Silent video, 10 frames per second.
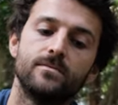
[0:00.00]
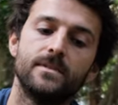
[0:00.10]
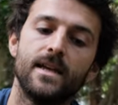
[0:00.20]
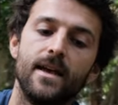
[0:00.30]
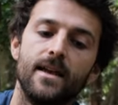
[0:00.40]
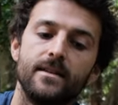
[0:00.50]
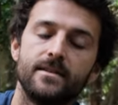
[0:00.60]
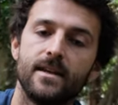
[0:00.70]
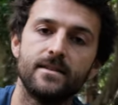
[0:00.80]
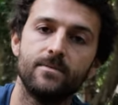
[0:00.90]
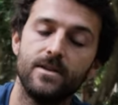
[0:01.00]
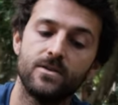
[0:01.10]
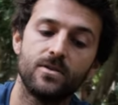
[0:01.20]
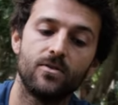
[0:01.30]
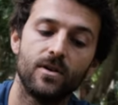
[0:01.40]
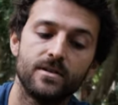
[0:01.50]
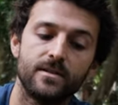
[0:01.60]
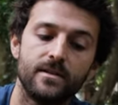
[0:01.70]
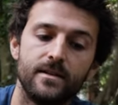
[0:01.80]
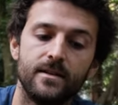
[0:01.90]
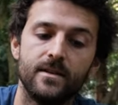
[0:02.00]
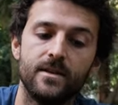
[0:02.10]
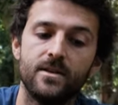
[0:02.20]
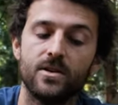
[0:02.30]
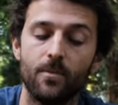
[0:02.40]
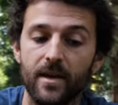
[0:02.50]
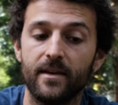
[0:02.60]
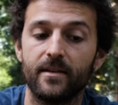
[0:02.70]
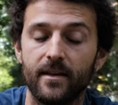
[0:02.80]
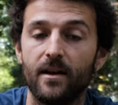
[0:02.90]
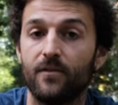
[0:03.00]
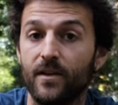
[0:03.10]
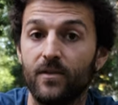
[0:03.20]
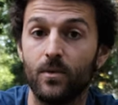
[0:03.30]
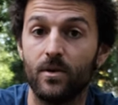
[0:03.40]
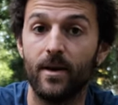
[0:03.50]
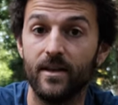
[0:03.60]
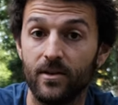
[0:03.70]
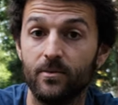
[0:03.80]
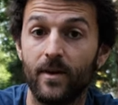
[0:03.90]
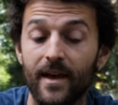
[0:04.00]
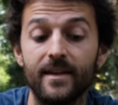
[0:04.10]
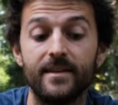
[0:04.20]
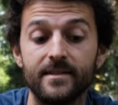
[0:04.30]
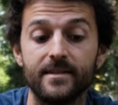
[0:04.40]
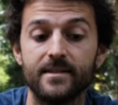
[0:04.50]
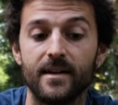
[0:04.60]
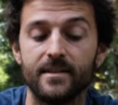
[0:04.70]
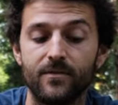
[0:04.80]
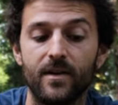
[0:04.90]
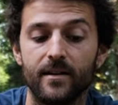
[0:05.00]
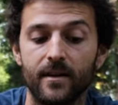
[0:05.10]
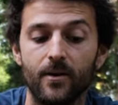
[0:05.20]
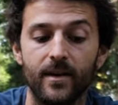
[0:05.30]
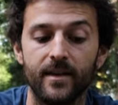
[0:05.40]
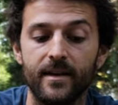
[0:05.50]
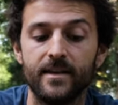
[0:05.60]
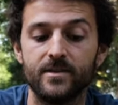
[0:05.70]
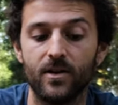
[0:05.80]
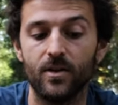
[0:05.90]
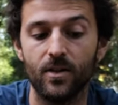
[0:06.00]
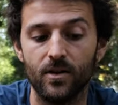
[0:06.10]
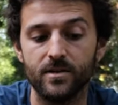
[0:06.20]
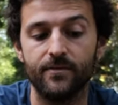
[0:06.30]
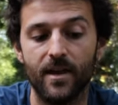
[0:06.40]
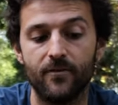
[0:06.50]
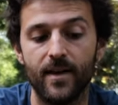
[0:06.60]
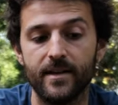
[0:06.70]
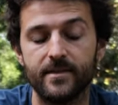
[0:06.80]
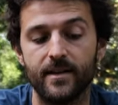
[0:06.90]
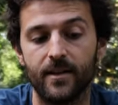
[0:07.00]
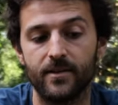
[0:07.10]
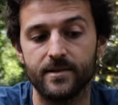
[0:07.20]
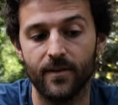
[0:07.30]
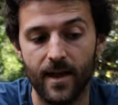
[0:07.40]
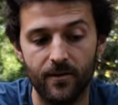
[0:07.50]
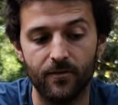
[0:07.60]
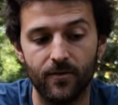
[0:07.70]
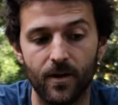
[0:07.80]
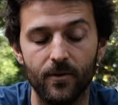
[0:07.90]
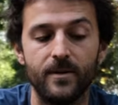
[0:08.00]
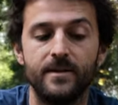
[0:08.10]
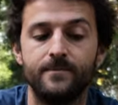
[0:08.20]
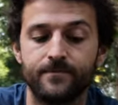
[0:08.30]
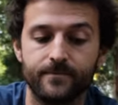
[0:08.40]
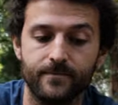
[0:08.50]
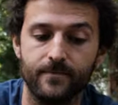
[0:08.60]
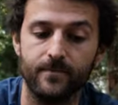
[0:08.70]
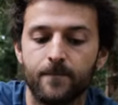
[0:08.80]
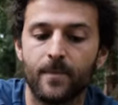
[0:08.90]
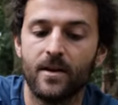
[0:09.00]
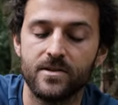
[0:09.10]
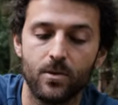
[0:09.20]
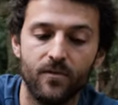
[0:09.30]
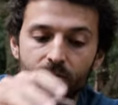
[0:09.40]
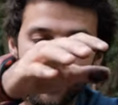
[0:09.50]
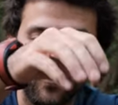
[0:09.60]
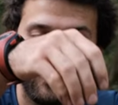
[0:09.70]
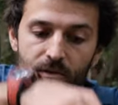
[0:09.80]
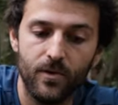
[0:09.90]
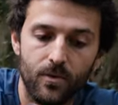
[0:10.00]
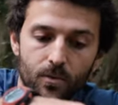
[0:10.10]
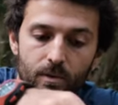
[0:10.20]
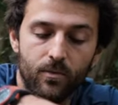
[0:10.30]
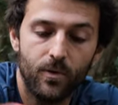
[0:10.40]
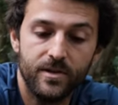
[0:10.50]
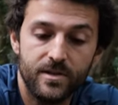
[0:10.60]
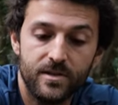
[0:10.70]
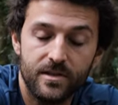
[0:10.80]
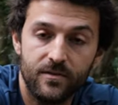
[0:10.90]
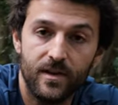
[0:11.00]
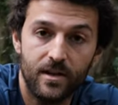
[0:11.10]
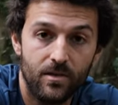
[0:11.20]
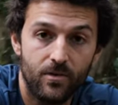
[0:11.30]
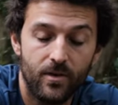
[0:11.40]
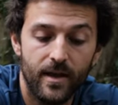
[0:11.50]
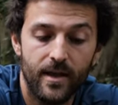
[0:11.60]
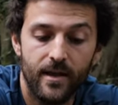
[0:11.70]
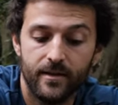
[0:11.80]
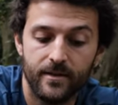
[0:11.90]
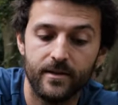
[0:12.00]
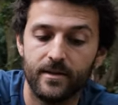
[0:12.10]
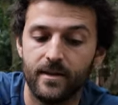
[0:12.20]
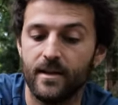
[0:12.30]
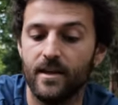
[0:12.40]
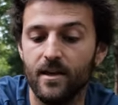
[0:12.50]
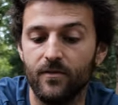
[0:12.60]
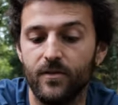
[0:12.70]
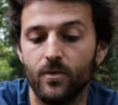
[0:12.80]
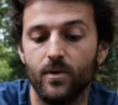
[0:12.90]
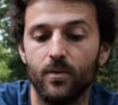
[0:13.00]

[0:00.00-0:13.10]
ten centimeters across, so big enough if you want to make, you can get a decent sized fire going. It's got lots of air vents, so you get lots of airflow. So if fuel with woods, just feed through here. If you are